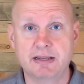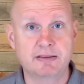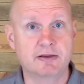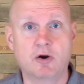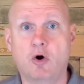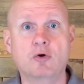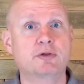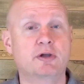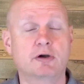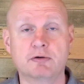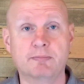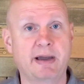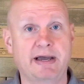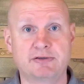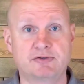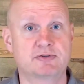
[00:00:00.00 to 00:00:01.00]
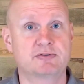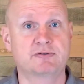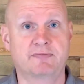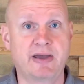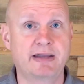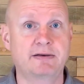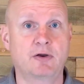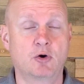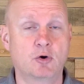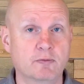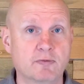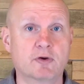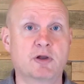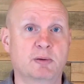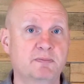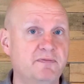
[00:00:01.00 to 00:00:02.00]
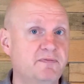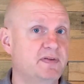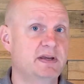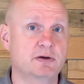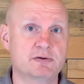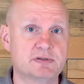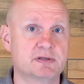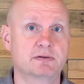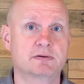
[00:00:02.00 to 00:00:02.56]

that all young pastors have had to overcome fears,